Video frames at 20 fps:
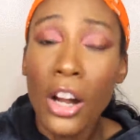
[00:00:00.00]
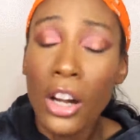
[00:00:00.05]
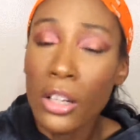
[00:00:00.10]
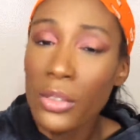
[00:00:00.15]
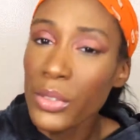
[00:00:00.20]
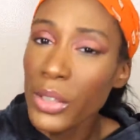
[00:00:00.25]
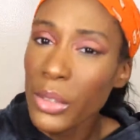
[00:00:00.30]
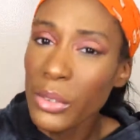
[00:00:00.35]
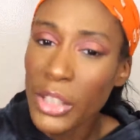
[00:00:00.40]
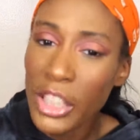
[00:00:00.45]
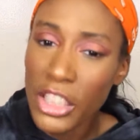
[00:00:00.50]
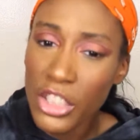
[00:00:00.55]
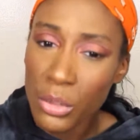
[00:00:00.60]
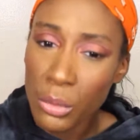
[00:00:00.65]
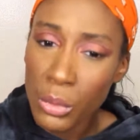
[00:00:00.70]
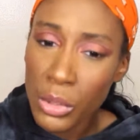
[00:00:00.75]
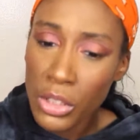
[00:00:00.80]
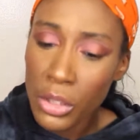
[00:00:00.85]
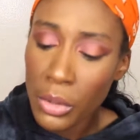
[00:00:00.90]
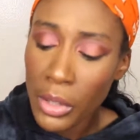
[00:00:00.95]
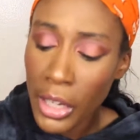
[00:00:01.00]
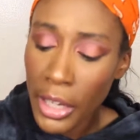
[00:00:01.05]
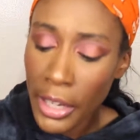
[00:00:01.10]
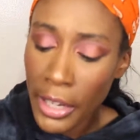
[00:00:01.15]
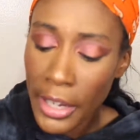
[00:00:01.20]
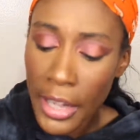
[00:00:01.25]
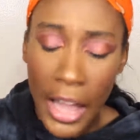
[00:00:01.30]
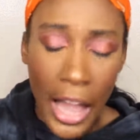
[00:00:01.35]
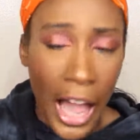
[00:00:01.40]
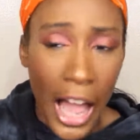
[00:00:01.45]
Her foundation was
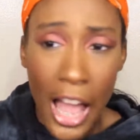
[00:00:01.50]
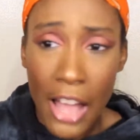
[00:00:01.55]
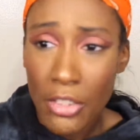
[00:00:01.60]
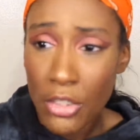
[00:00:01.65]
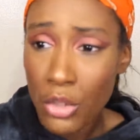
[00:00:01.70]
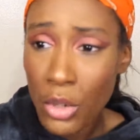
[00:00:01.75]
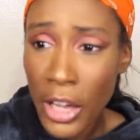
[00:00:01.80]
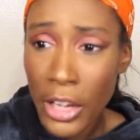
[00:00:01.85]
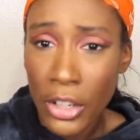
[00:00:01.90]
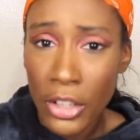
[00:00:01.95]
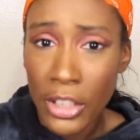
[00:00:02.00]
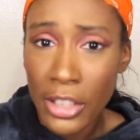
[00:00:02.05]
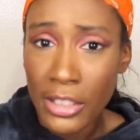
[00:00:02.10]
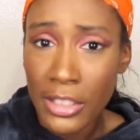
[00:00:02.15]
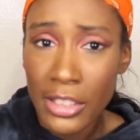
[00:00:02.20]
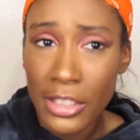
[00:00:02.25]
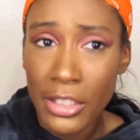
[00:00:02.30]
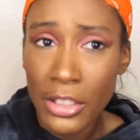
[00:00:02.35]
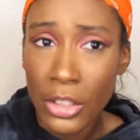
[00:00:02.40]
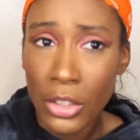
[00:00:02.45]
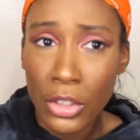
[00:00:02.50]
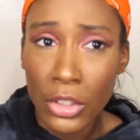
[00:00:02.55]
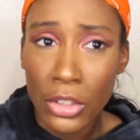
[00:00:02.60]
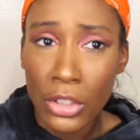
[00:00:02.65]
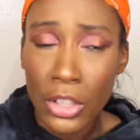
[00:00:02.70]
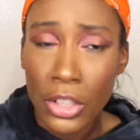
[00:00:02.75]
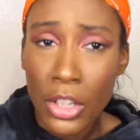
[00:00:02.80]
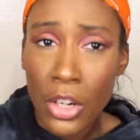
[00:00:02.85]
okay. I haven't tried her concealer